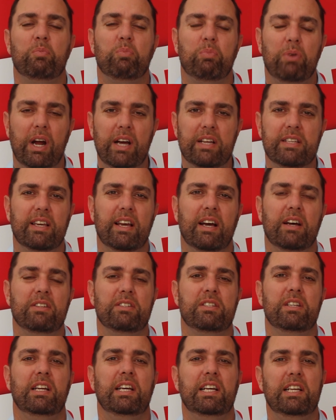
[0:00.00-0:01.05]
Price
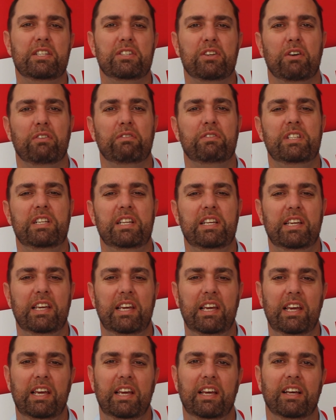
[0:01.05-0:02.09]
counseling is obviously
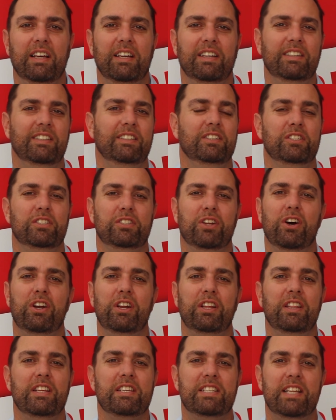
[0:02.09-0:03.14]
key.
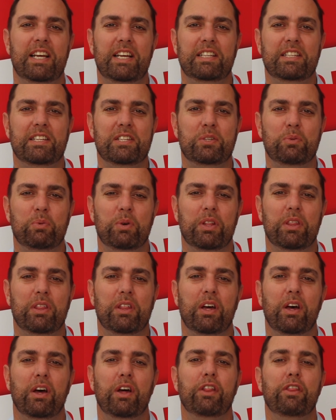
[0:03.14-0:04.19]
Starting the sentence
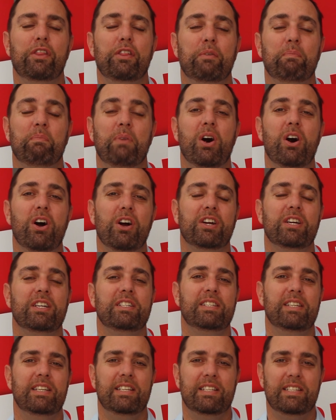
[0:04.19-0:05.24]
with, the
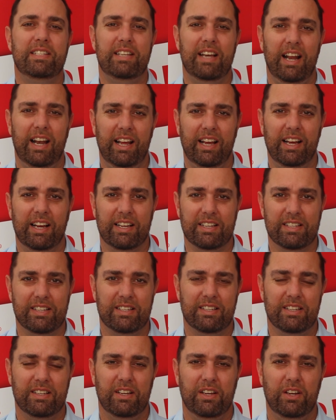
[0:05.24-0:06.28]
market is telling
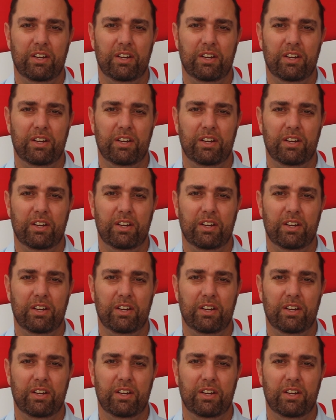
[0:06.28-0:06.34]
us.